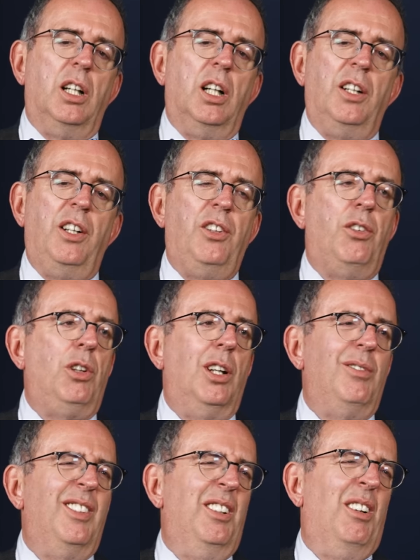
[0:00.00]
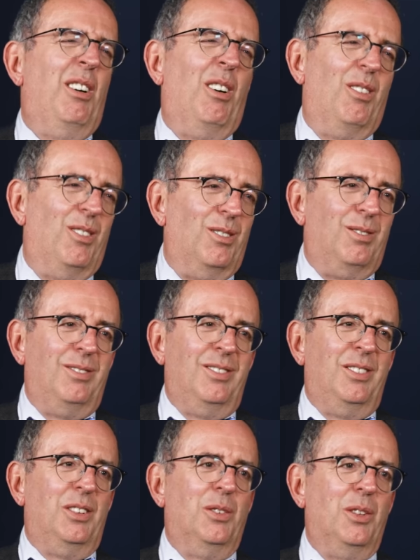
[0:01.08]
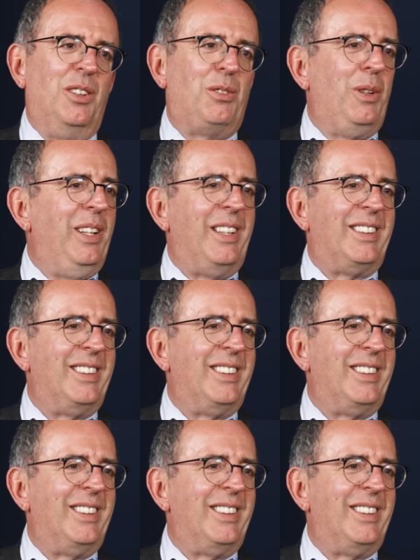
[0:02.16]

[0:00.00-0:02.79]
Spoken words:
And they sort of go, oh, it's weird.